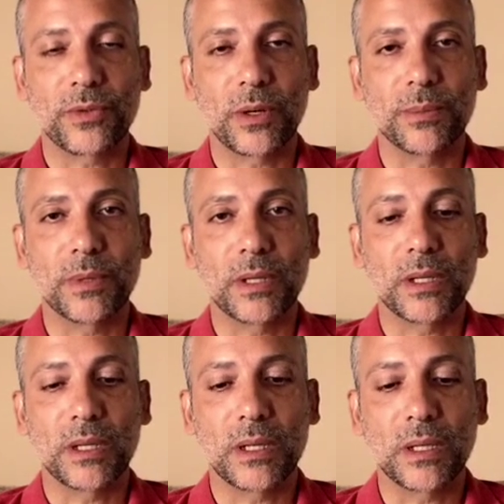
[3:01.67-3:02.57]
from
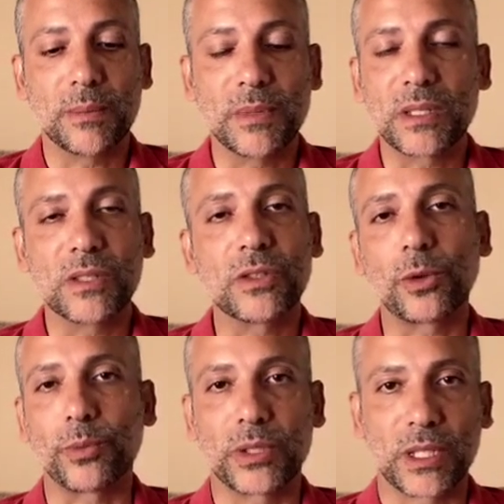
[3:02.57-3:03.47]
a
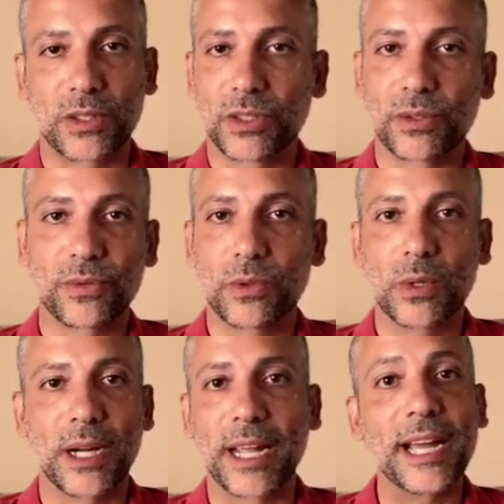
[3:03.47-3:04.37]
misinterpretation of who
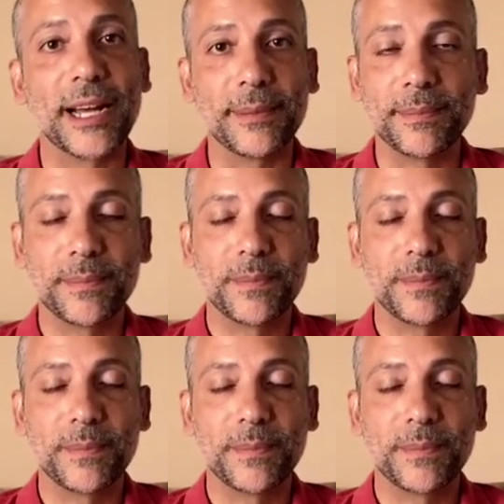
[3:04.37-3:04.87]
I am.